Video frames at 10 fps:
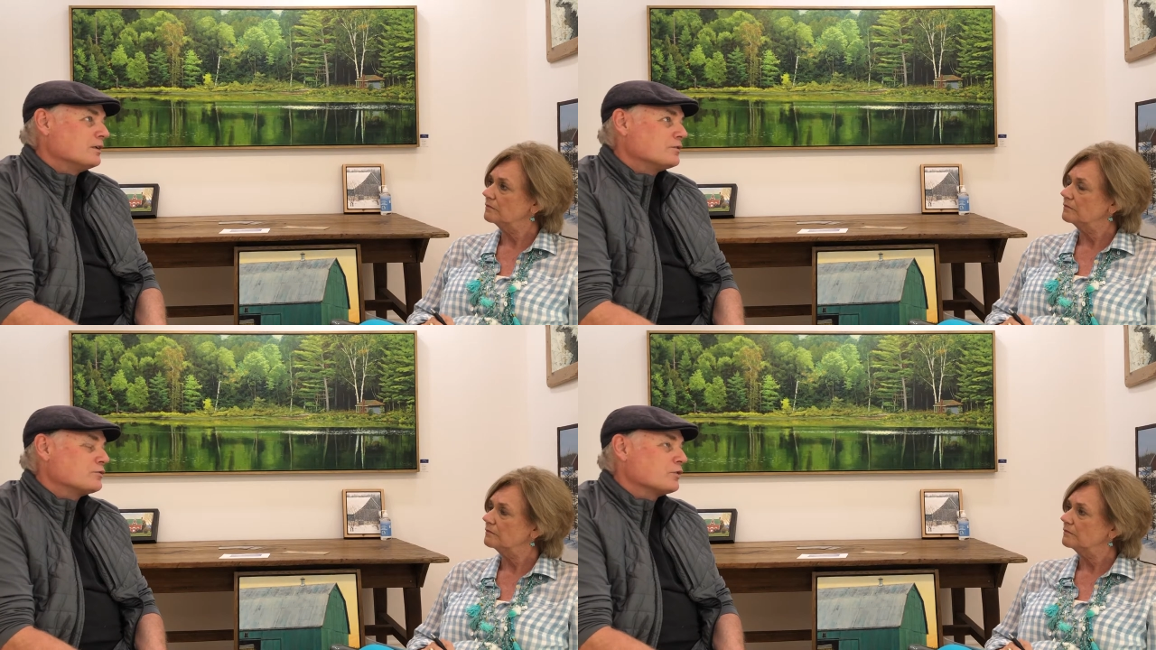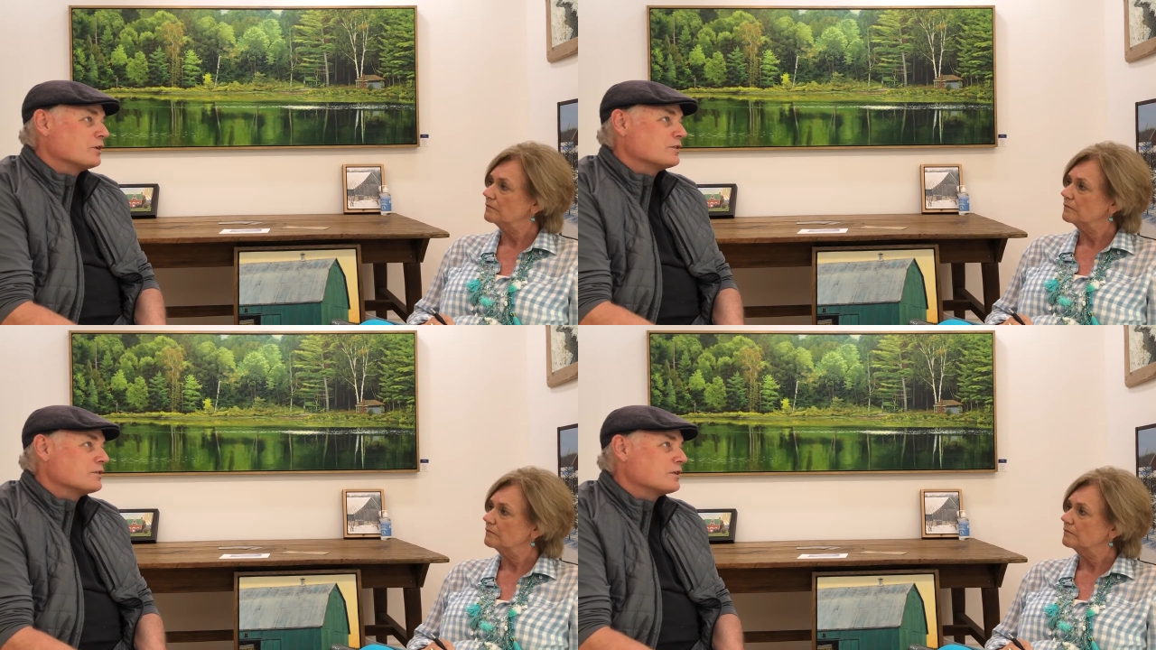Speaker 1: trying
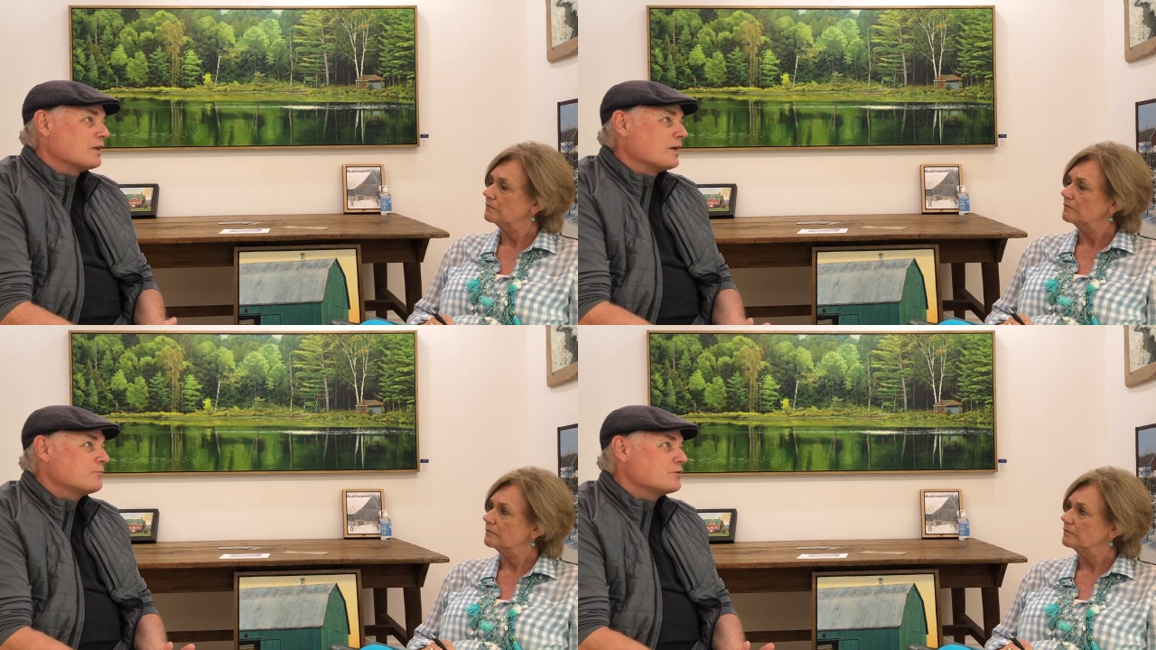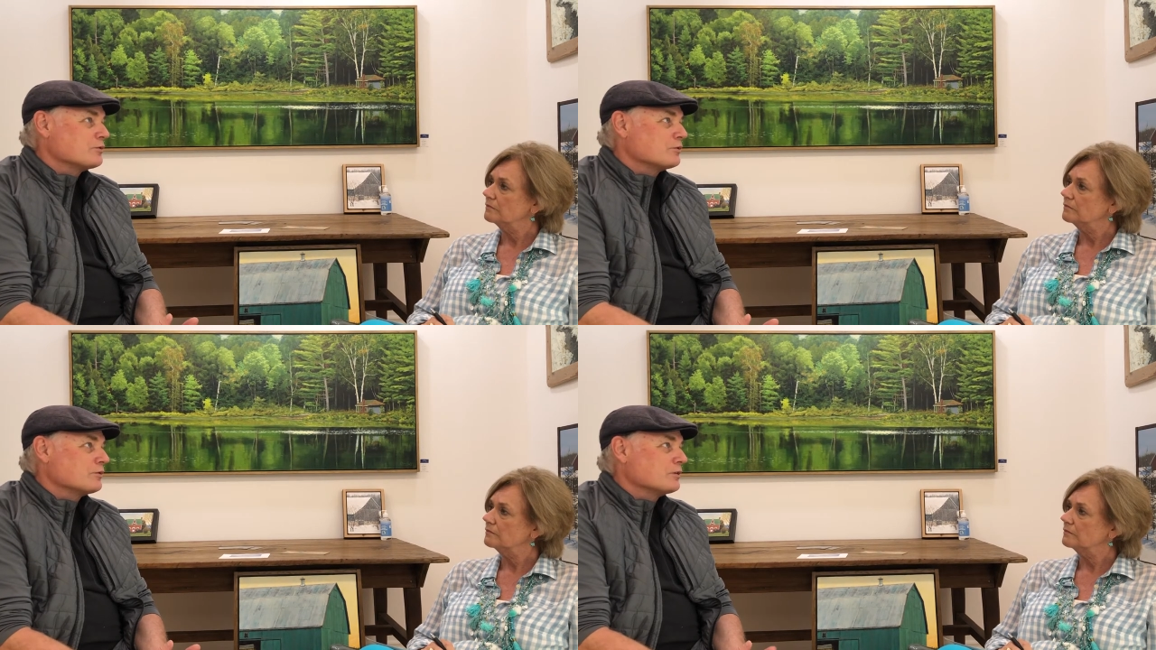to
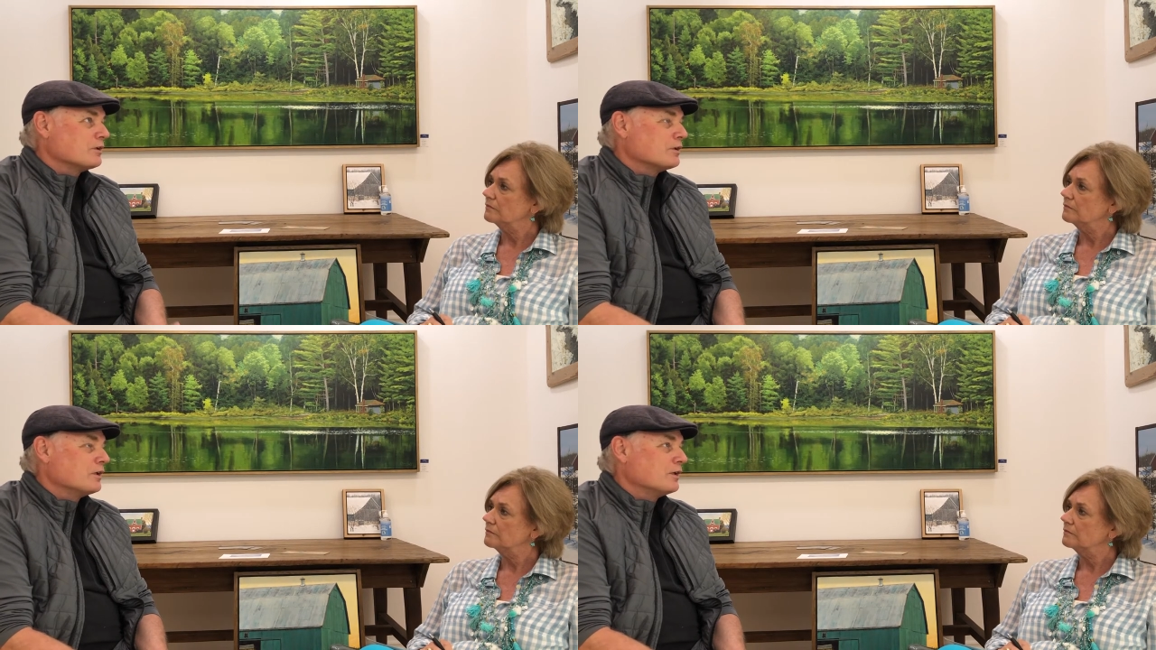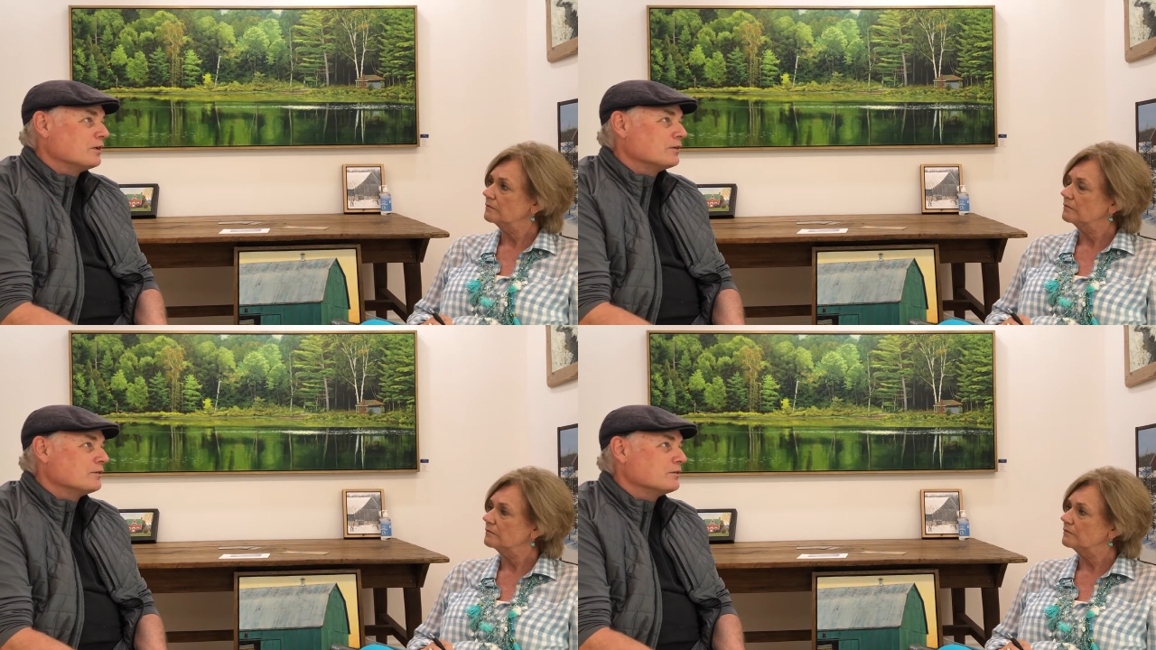capture
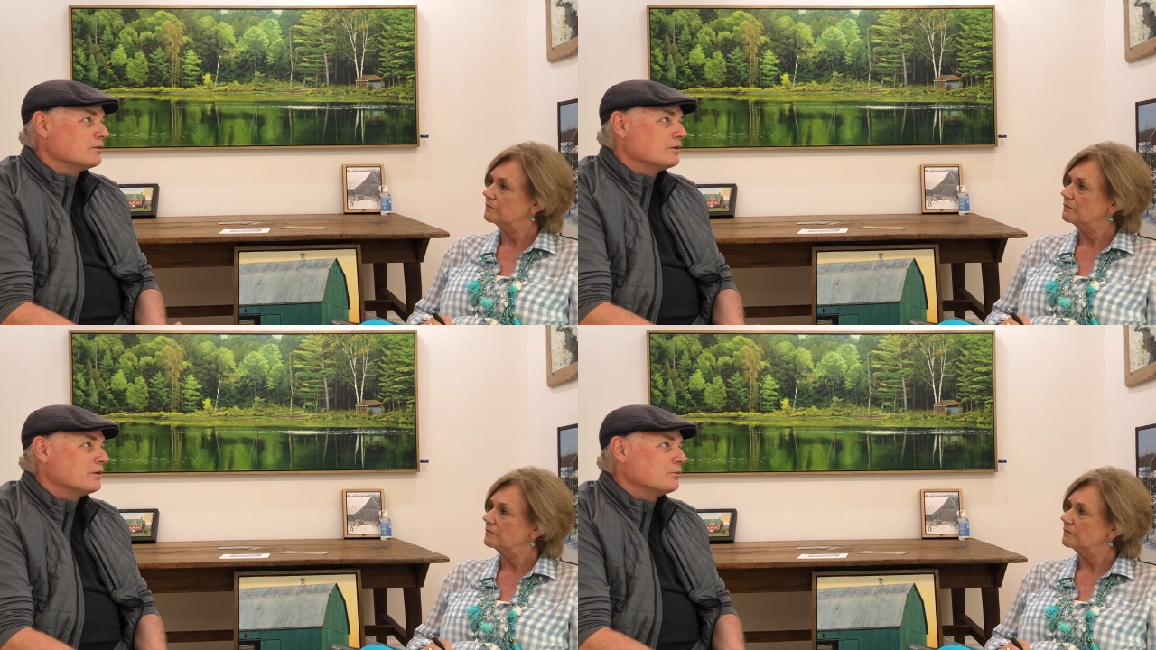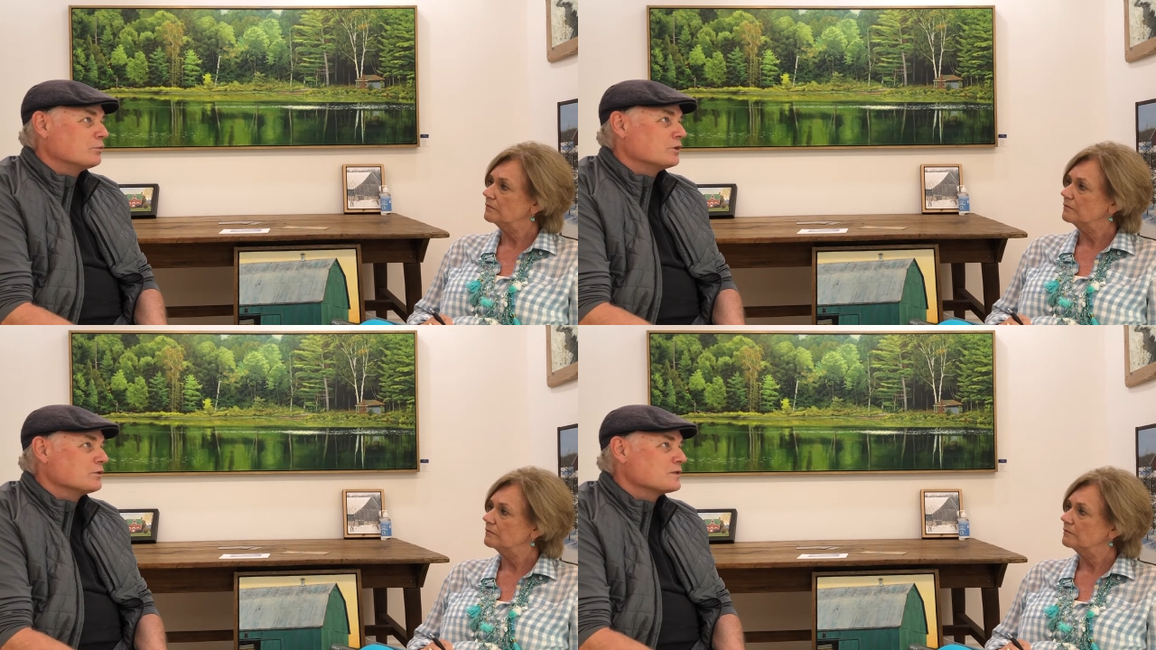uh, a
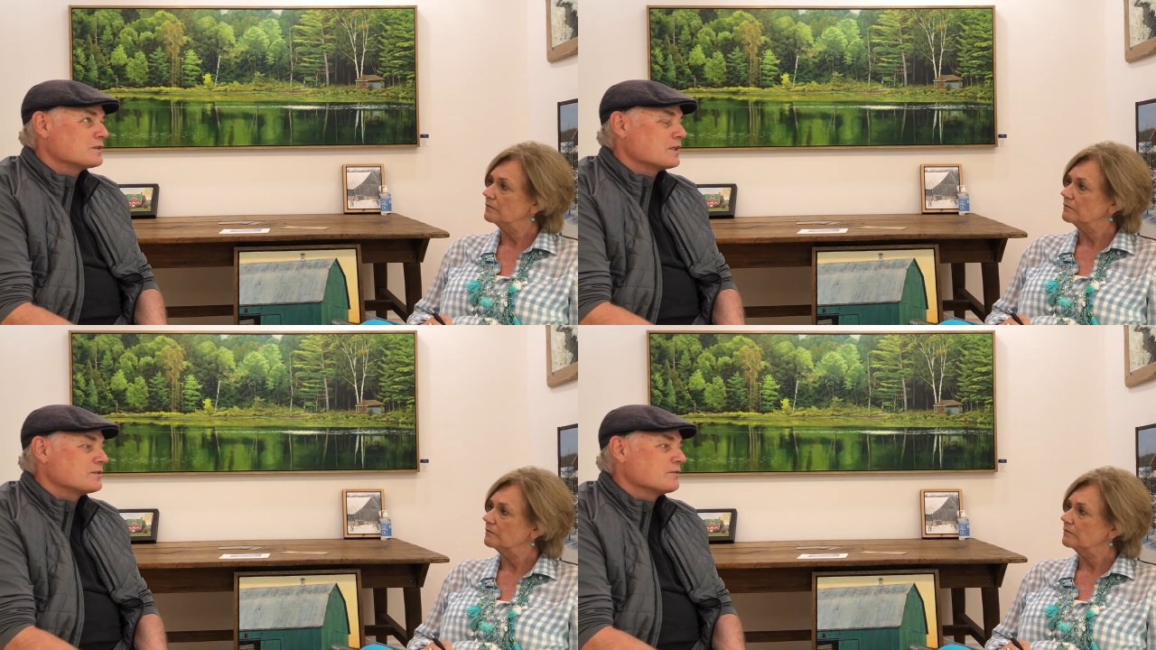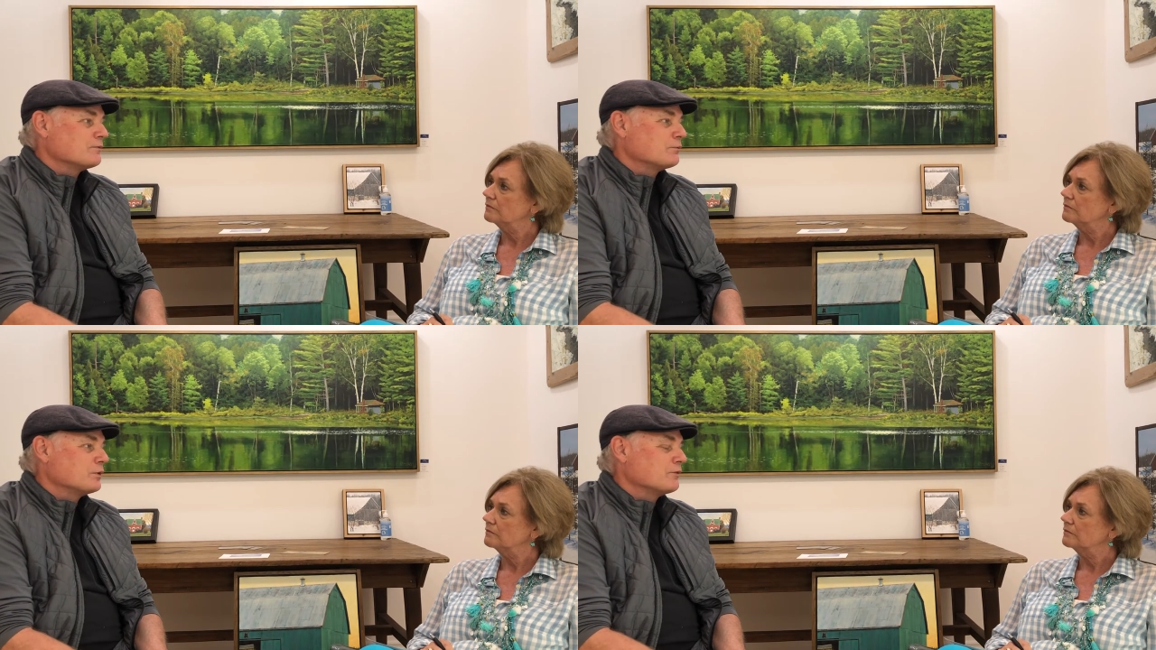real sense of
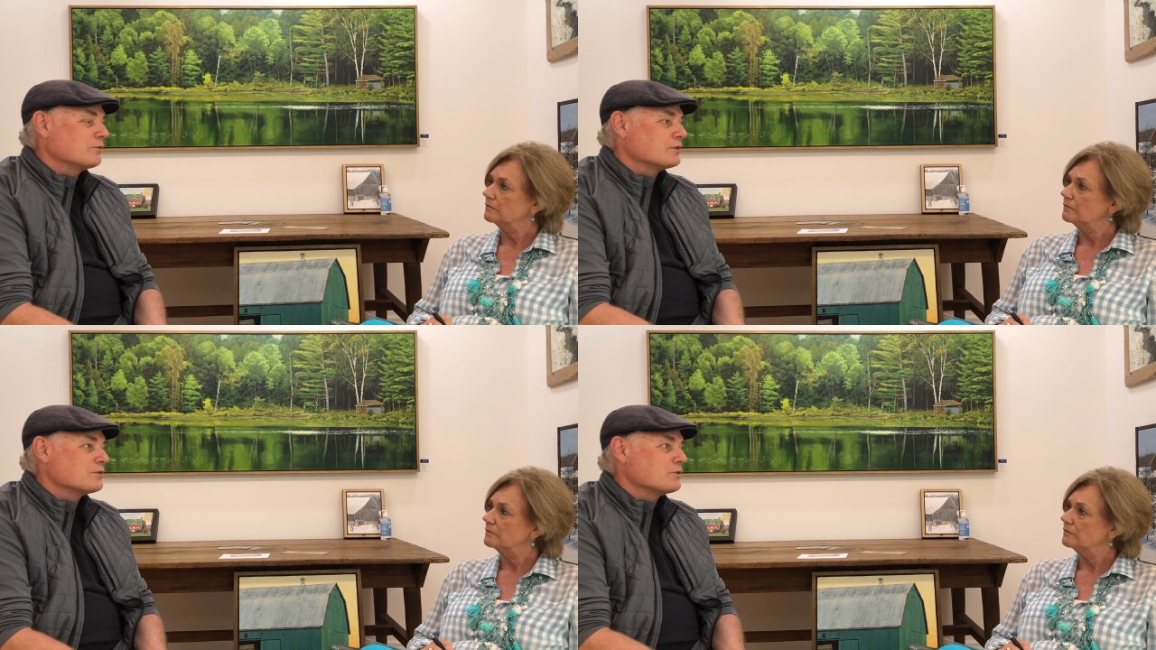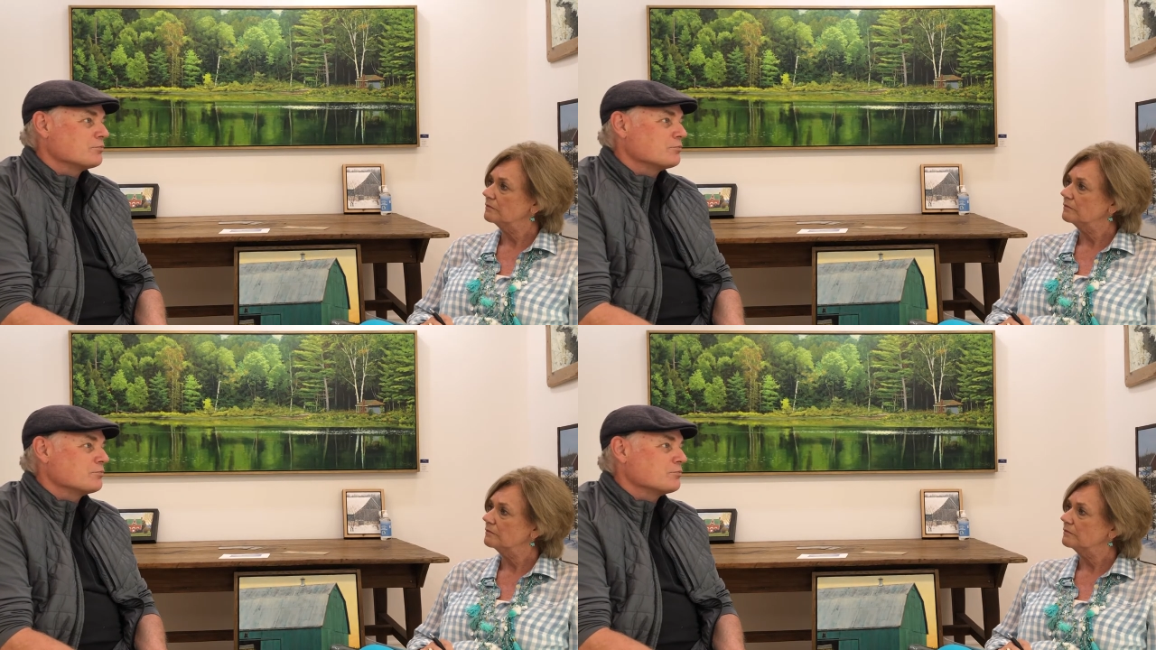whatever it is you're